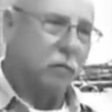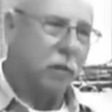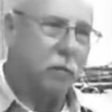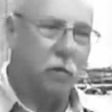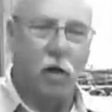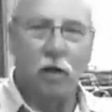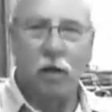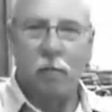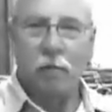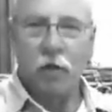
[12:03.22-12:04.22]
people on
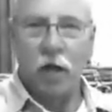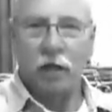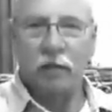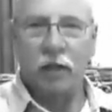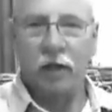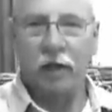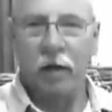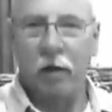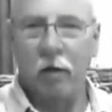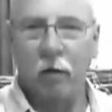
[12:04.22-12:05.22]
Lumberjacks that I
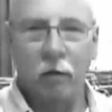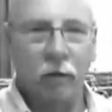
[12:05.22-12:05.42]
know